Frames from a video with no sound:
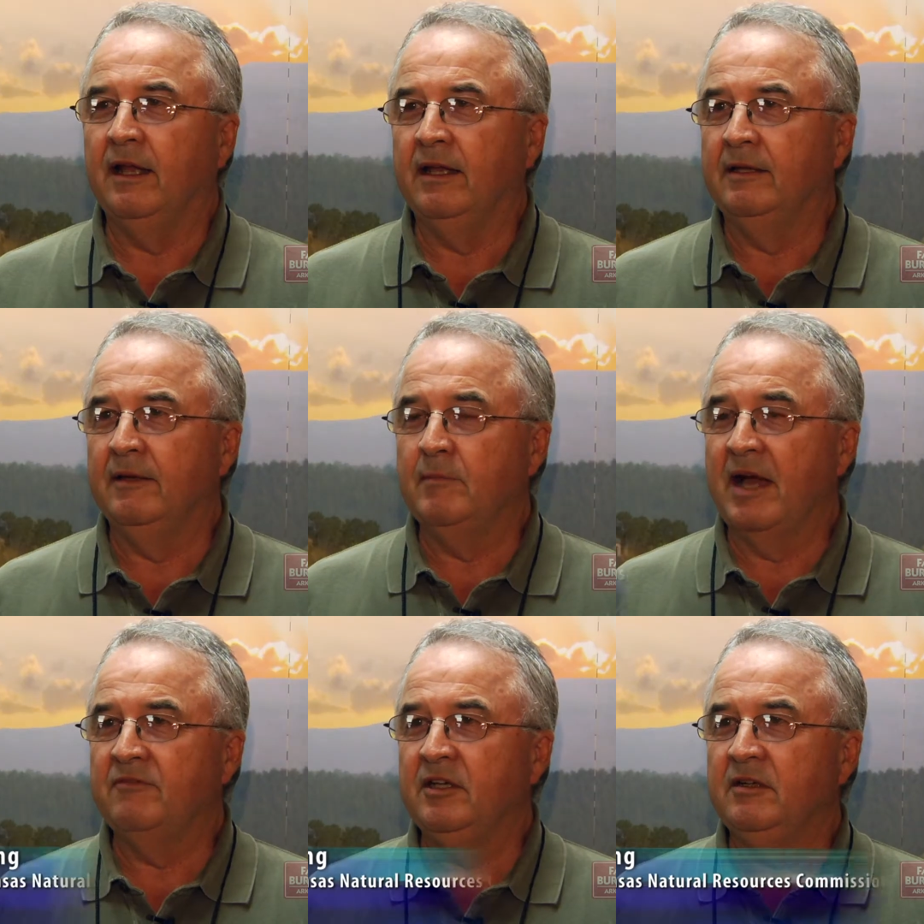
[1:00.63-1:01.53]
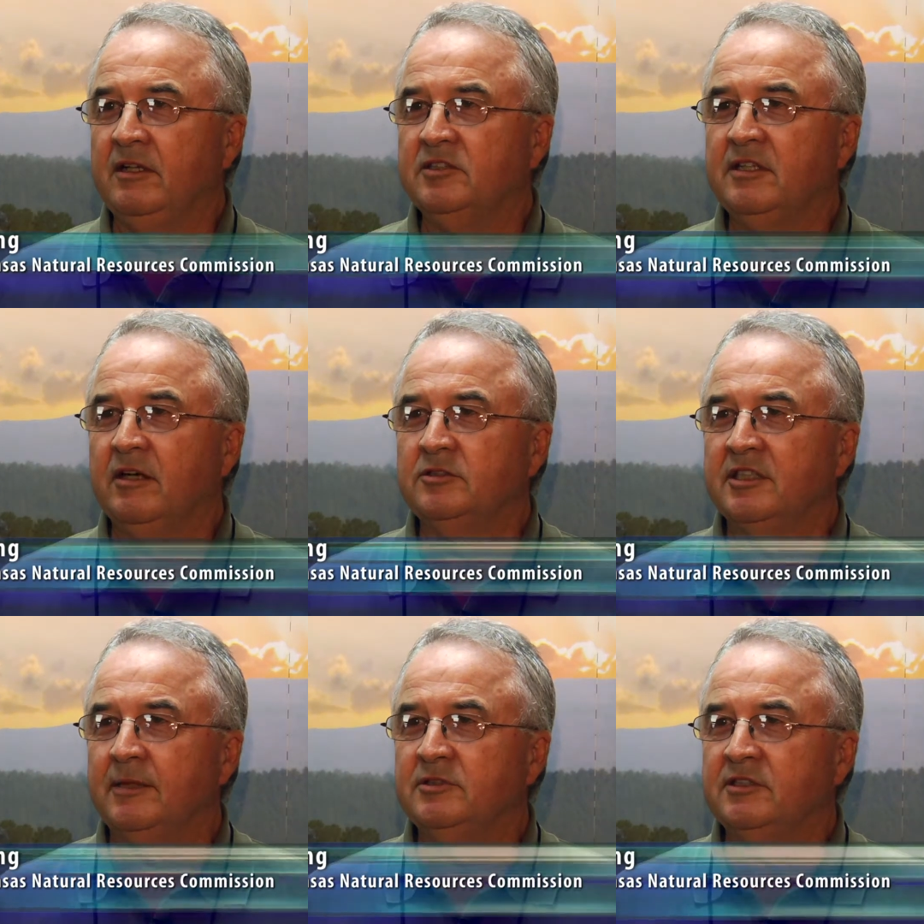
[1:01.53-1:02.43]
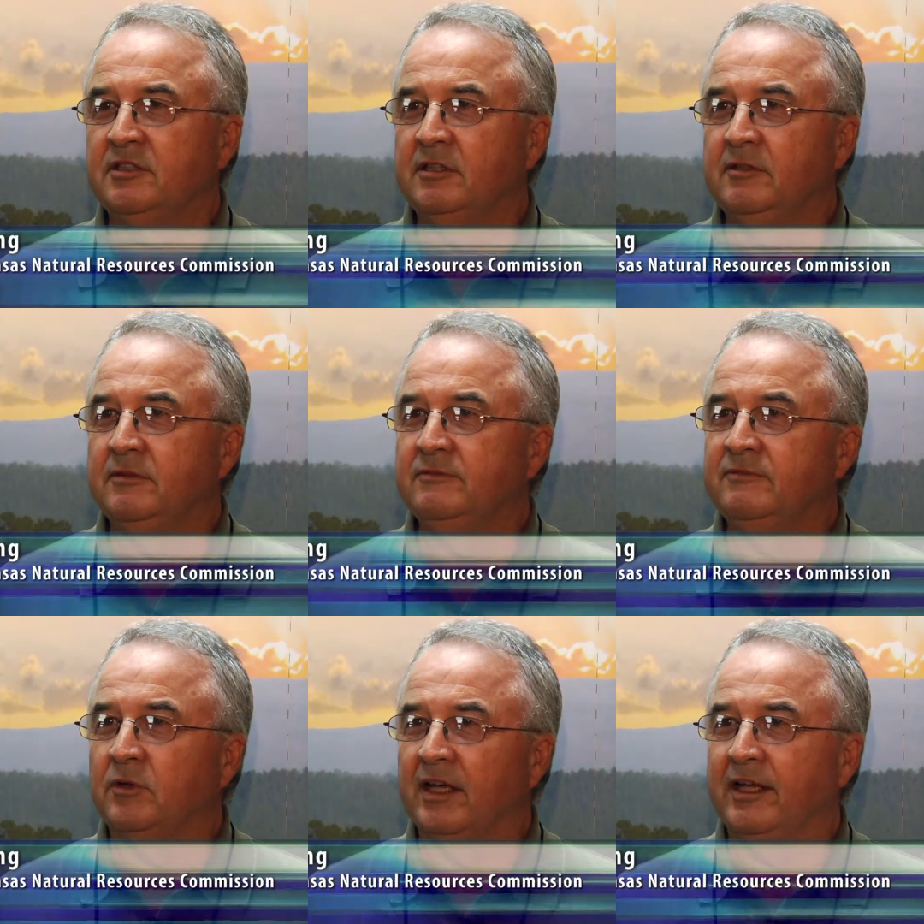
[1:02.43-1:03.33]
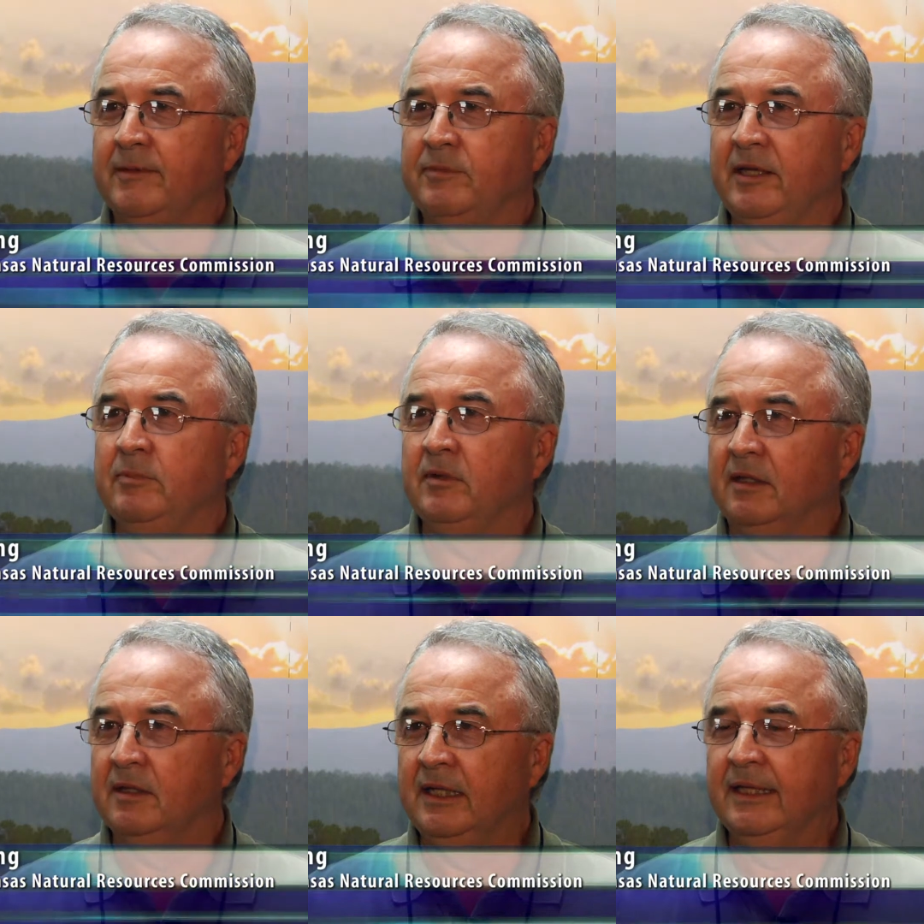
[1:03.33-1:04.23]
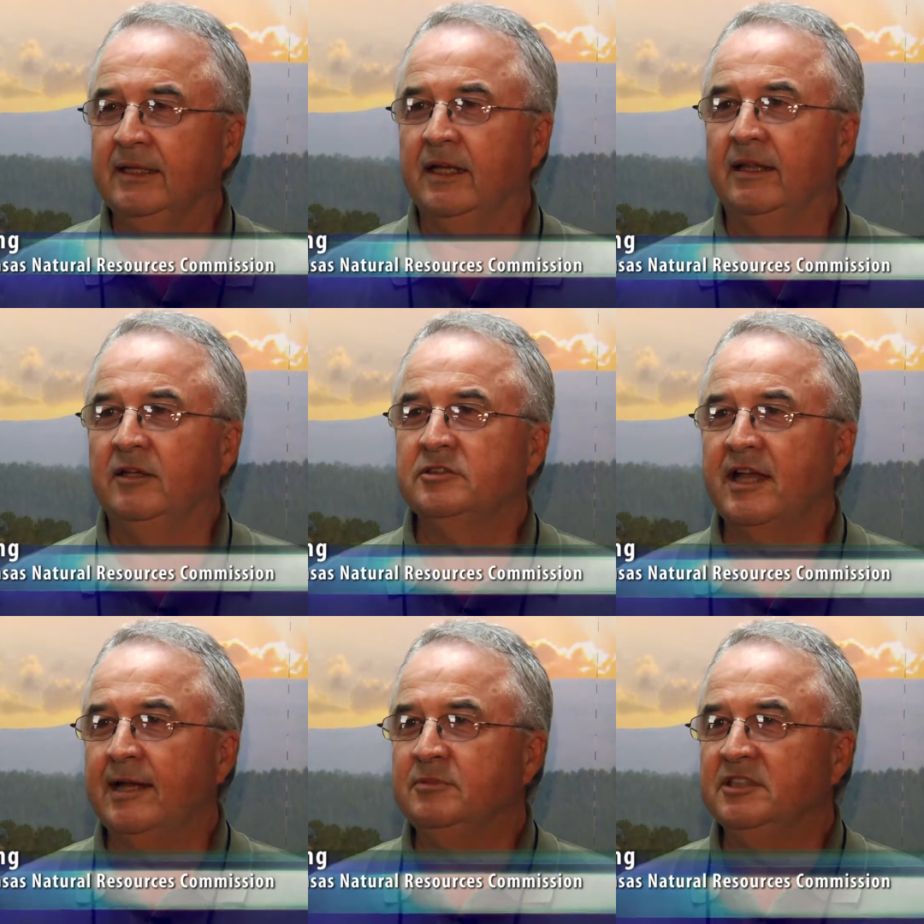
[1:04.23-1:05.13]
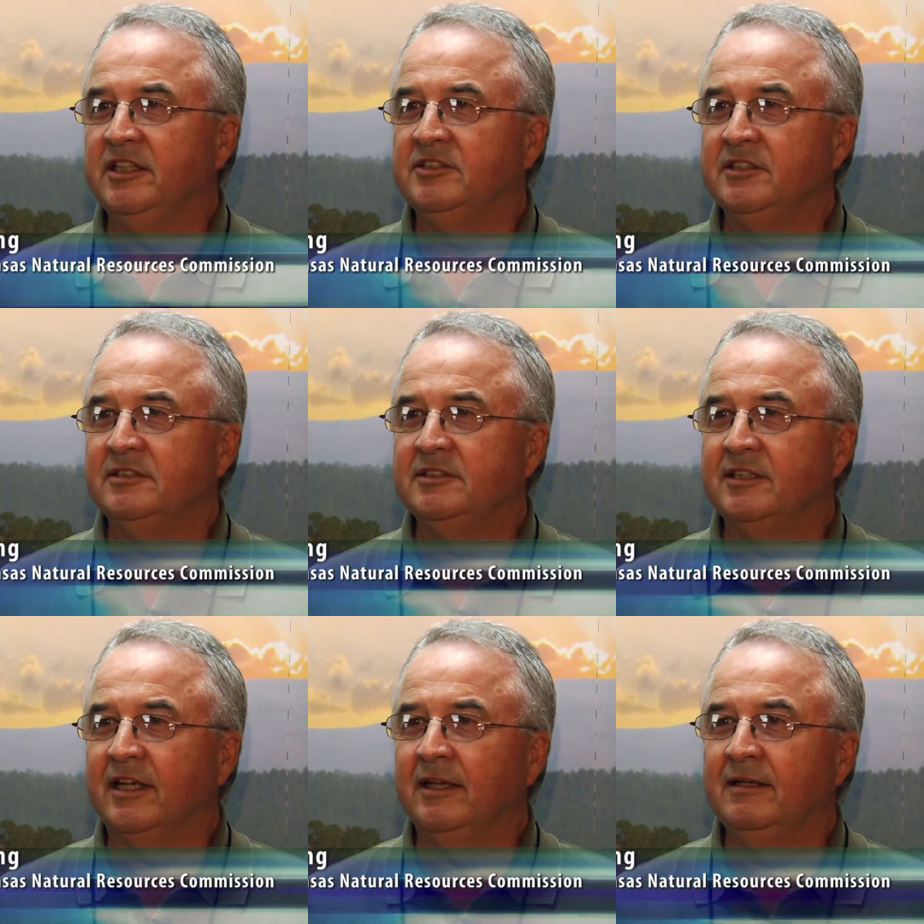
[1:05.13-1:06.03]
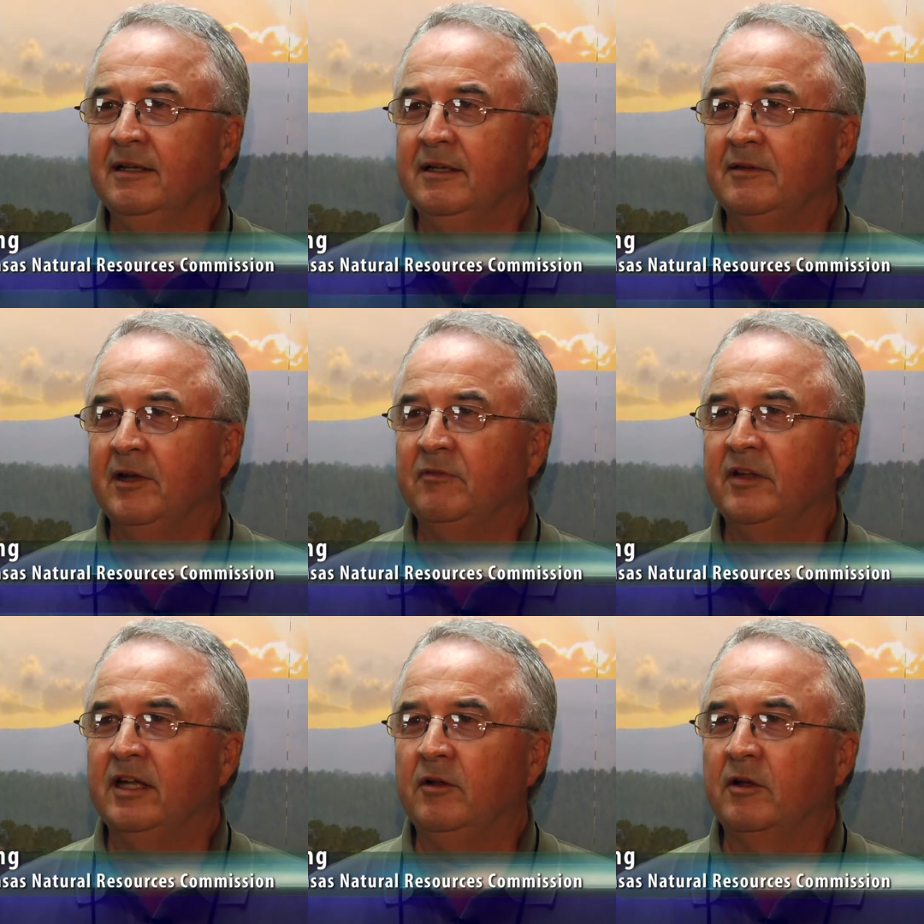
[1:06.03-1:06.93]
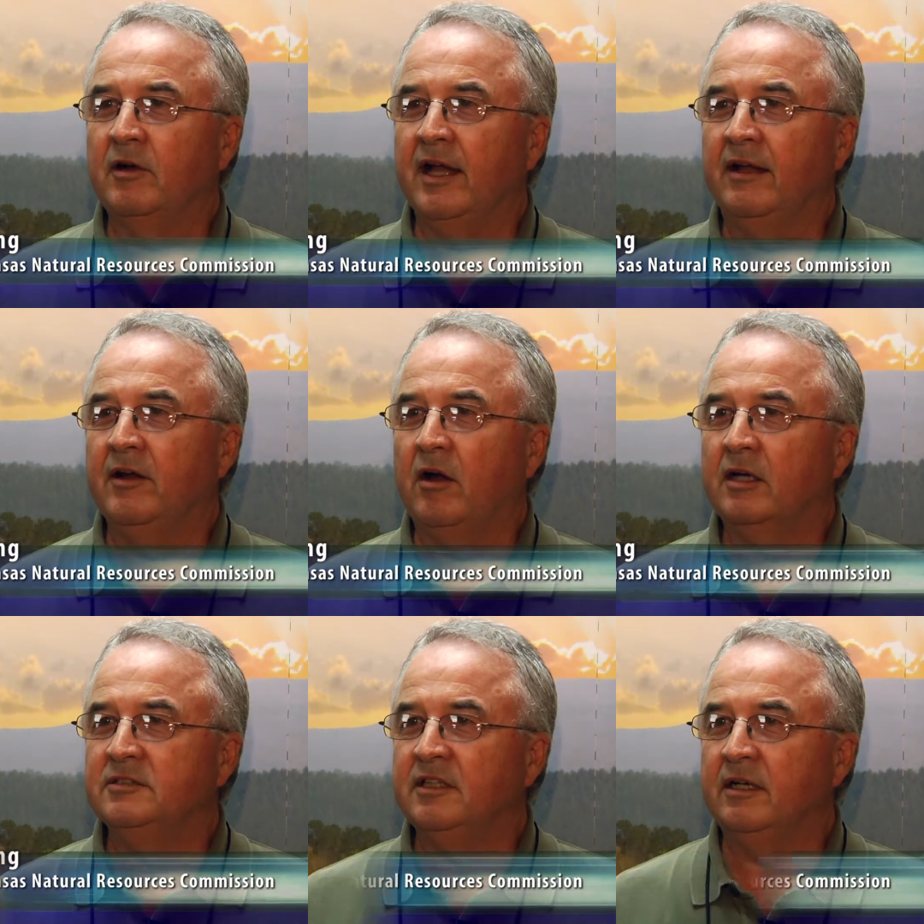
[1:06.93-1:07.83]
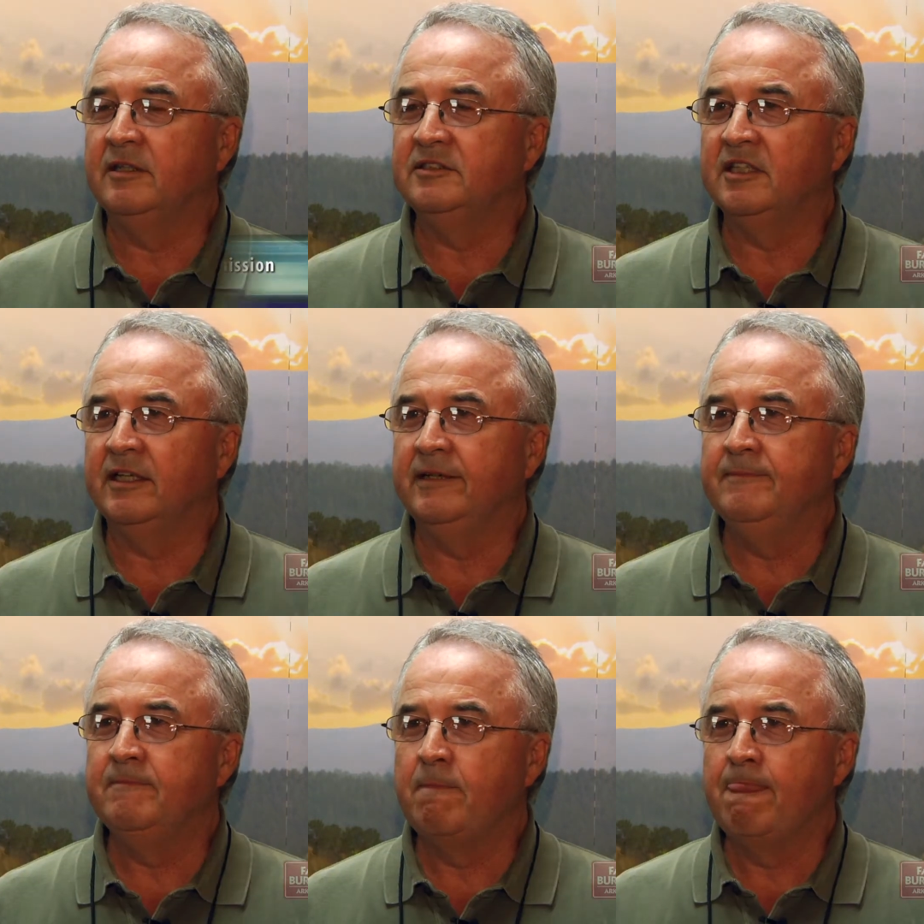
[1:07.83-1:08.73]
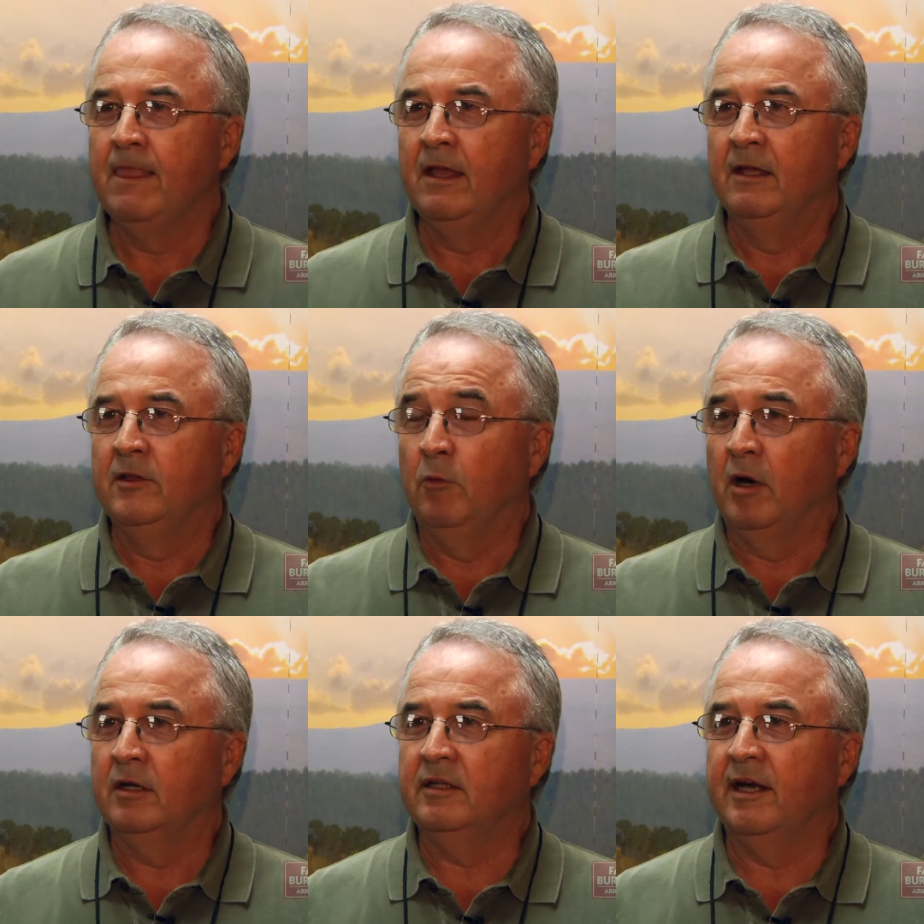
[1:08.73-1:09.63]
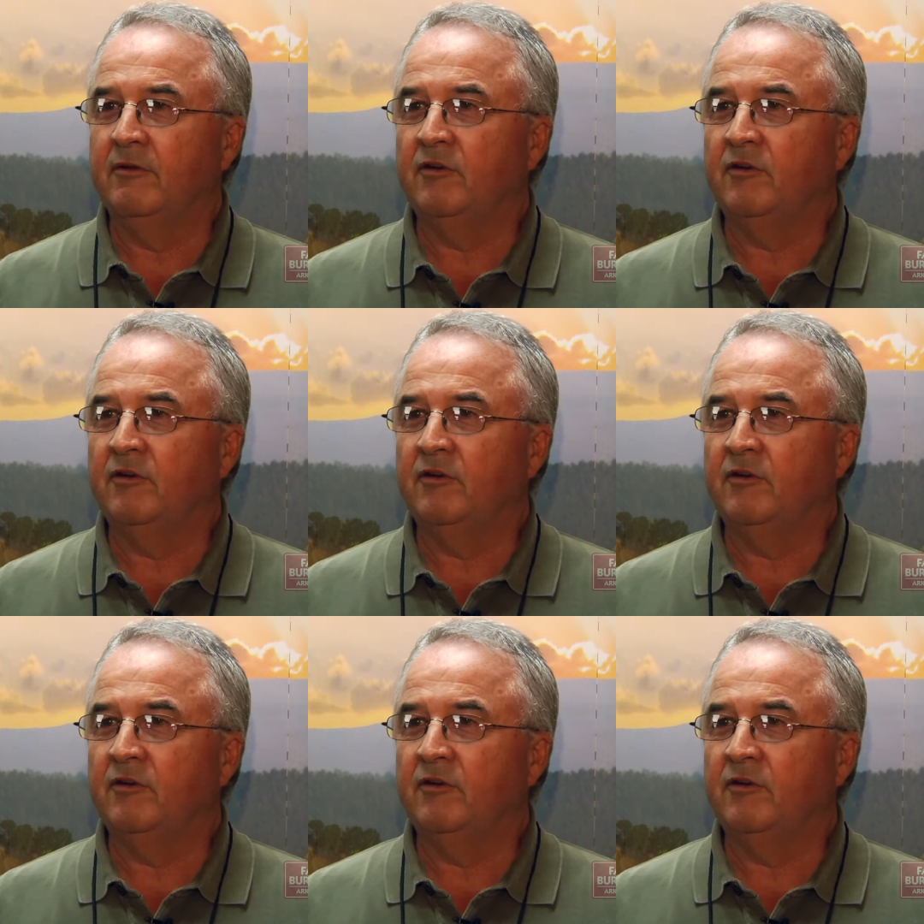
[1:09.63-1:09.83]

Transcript: in my view, there's no substitute for getting people in those kind of positions to get their feet on the ground in Arkansas and see the work that our